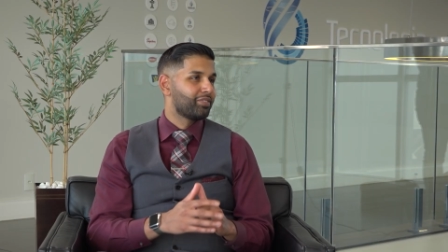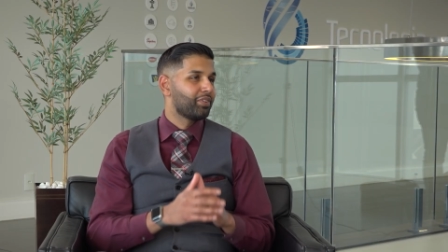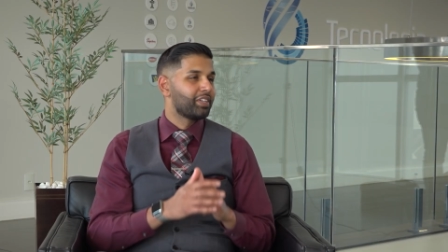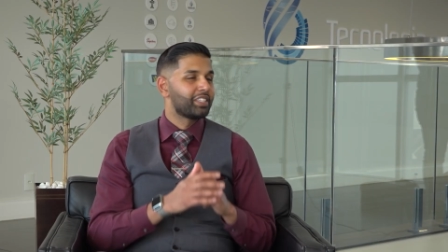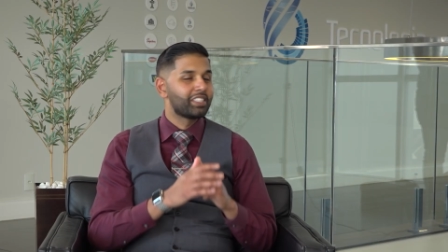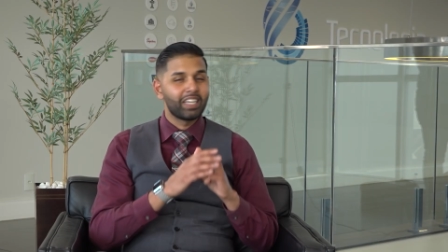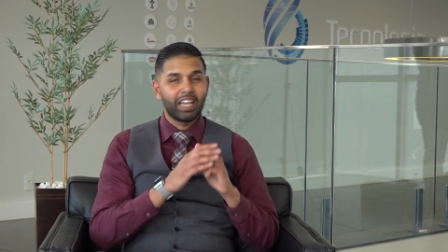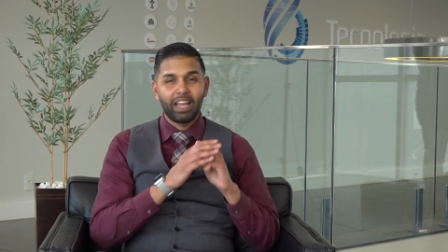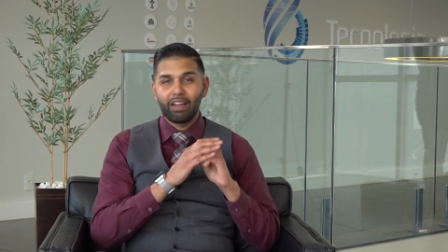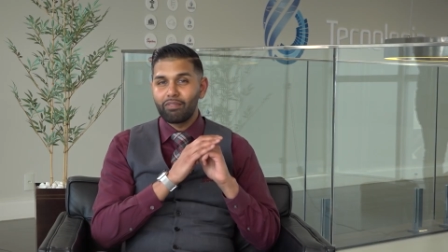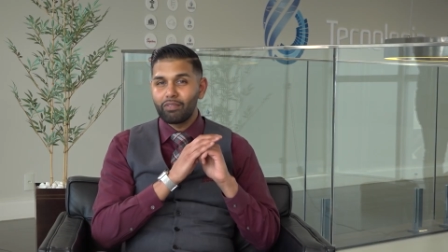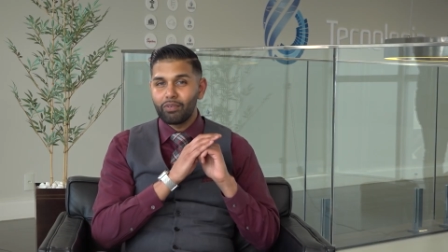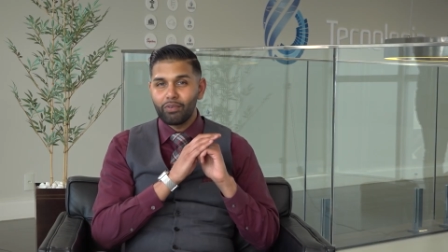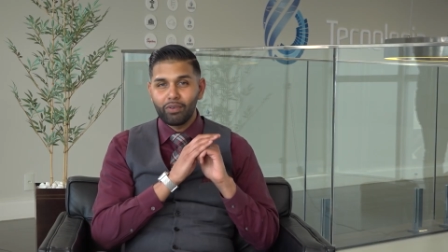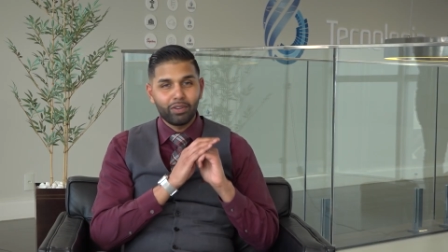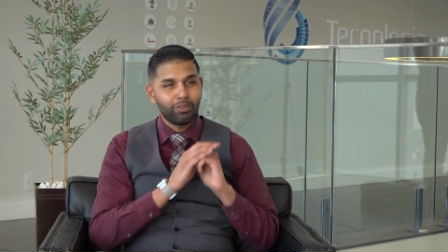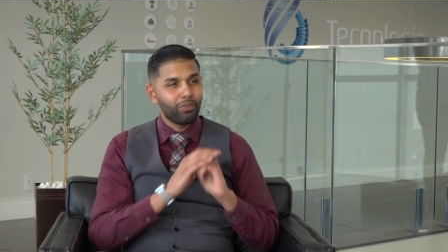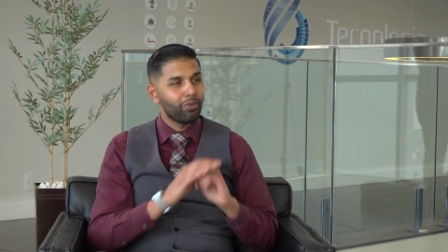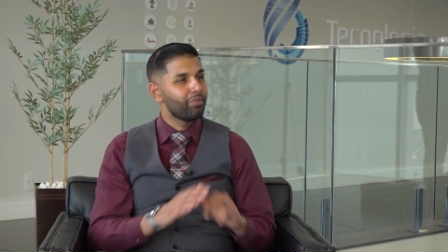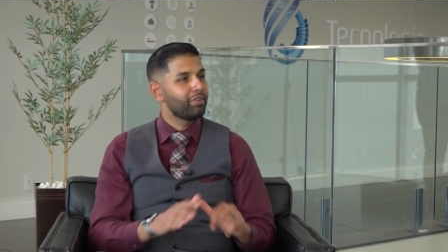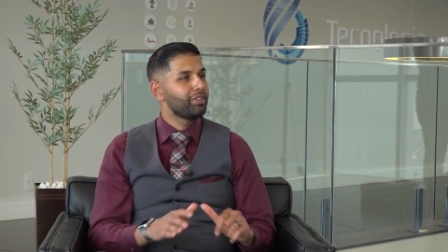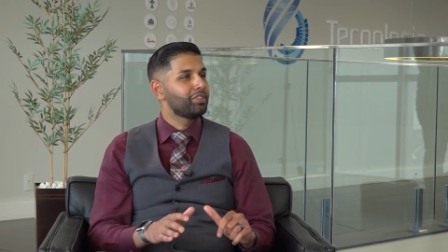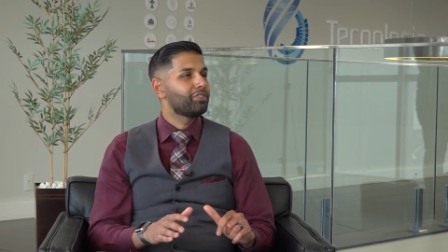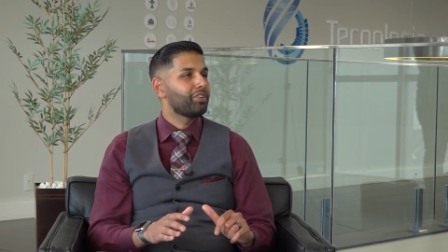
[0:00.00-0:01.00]
which everyone
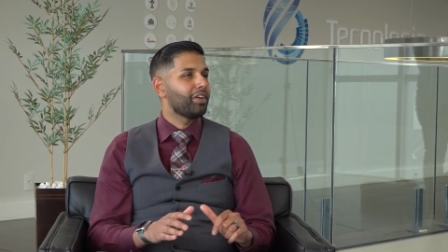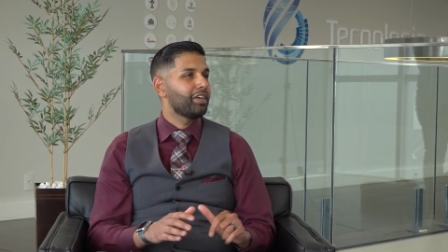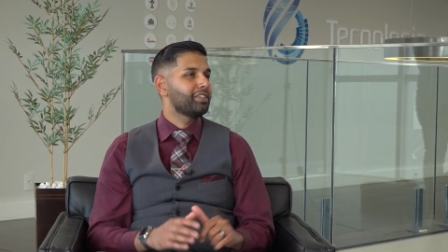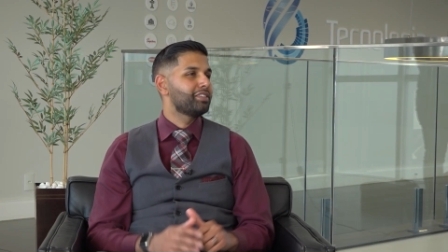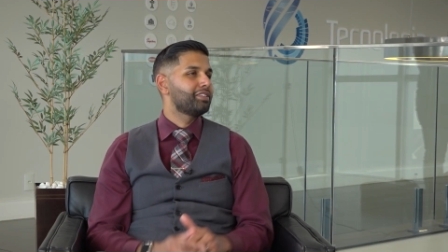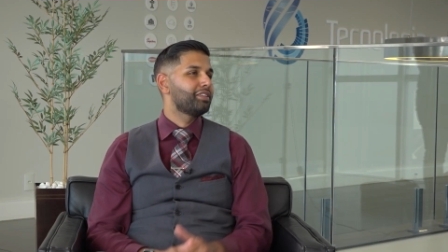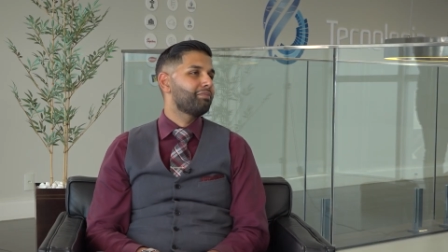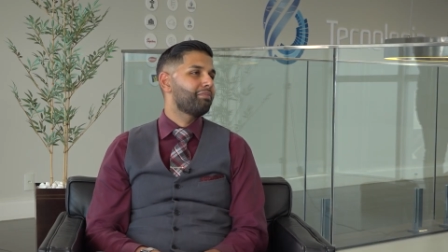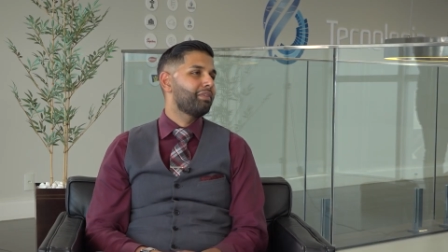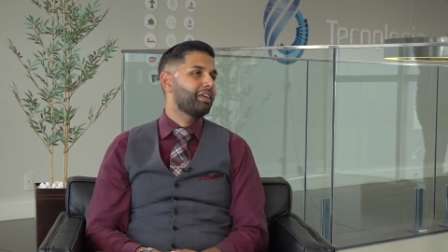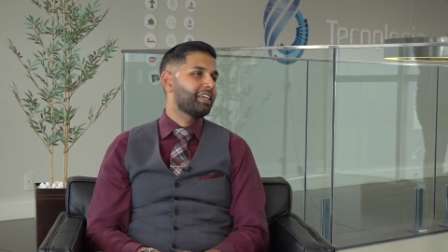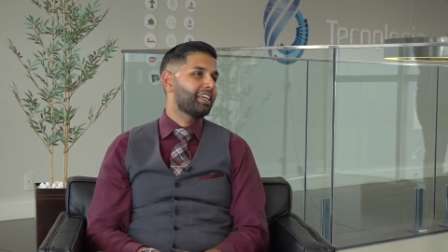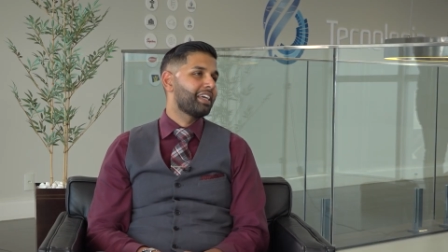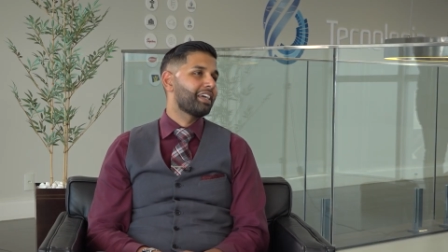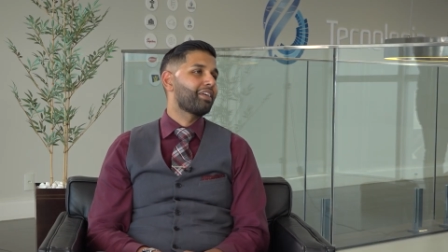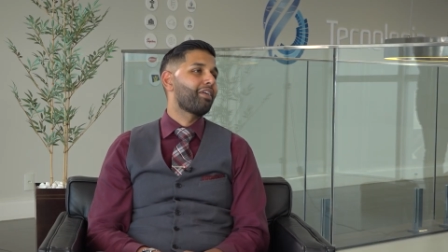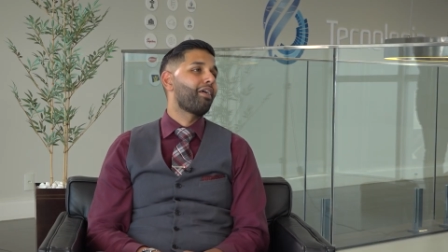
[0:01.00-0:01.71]
always tries to make it